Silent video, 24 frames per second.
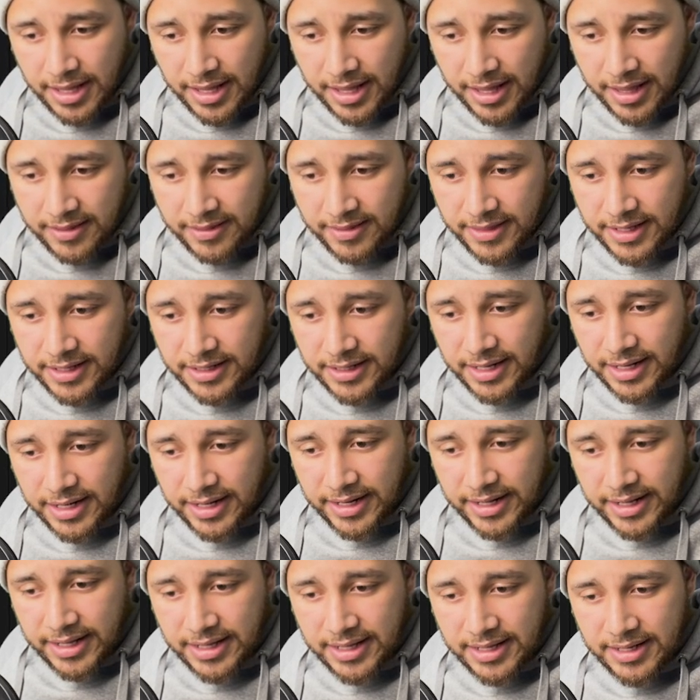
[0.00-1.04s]
and then
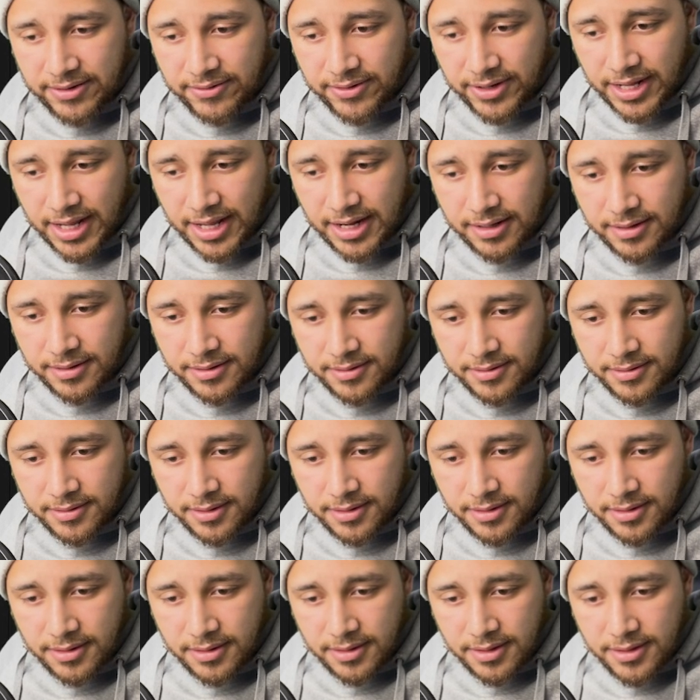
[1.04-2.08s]
click here again.
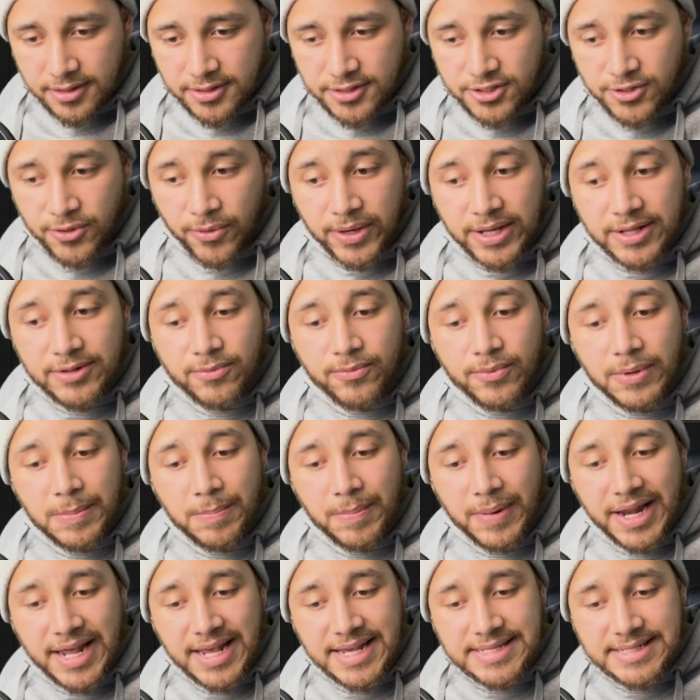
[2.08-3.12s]
So it
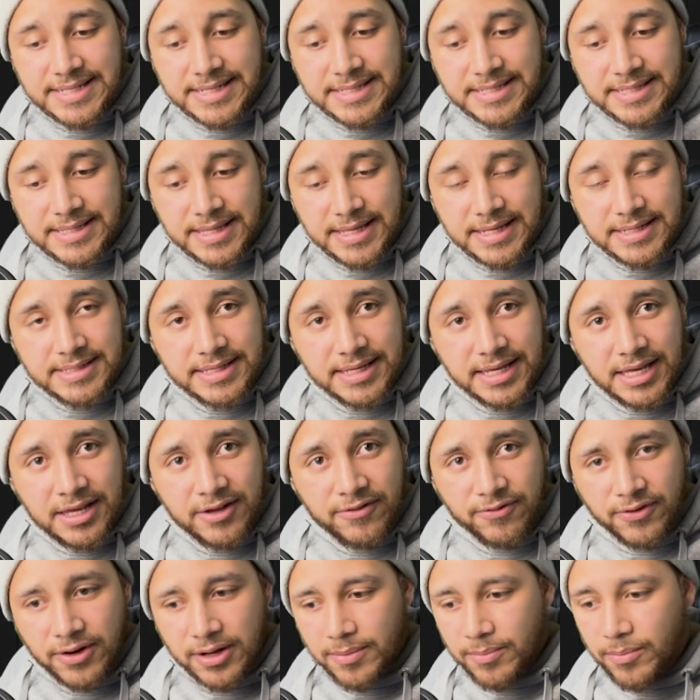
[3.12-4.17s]
replaces this
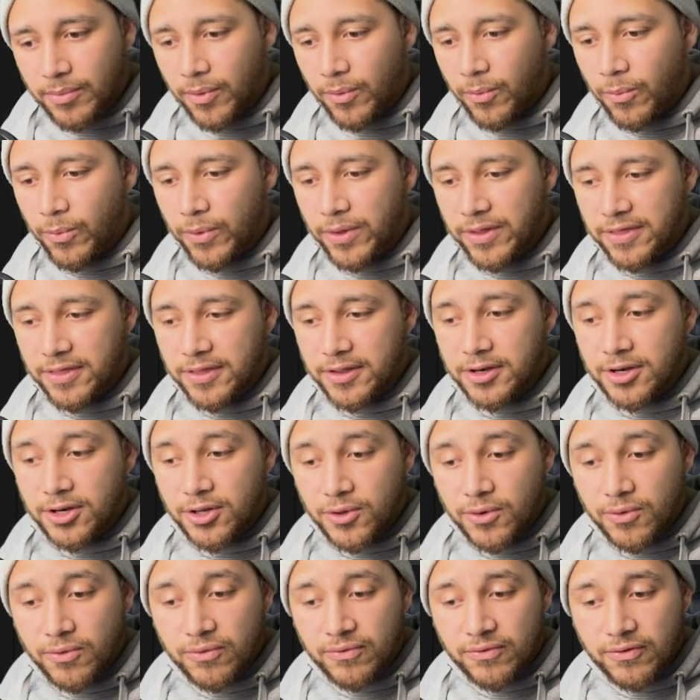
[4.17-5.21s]
keyframe with the
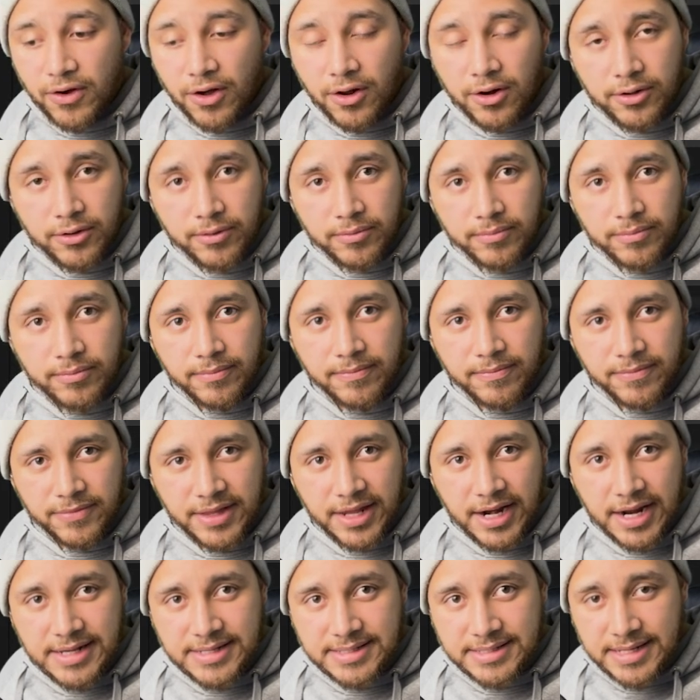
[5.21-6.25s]
new volume
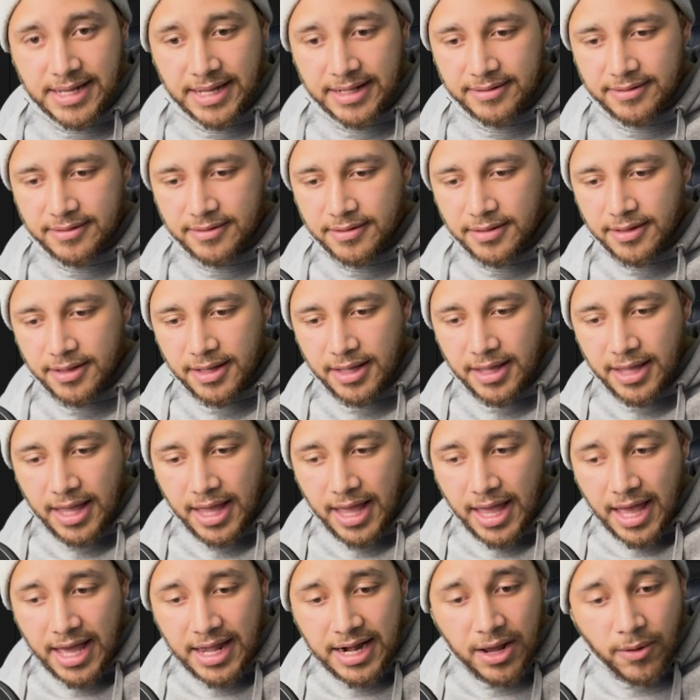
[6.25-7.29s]
that I set.
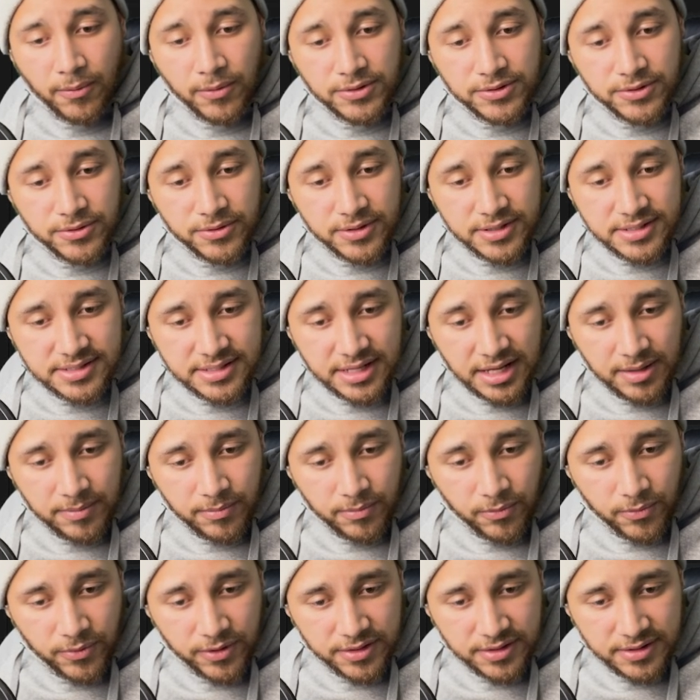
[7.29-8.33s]
And I will do the
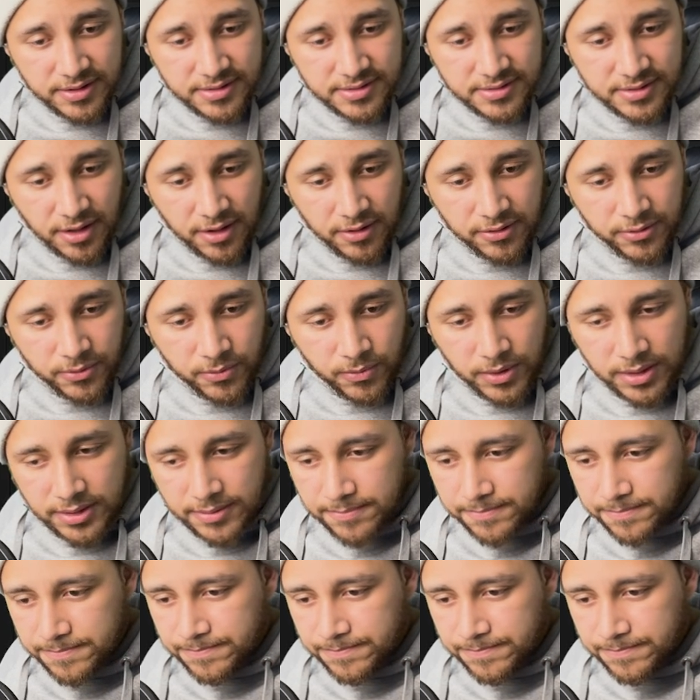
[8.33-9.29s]
same with this other one.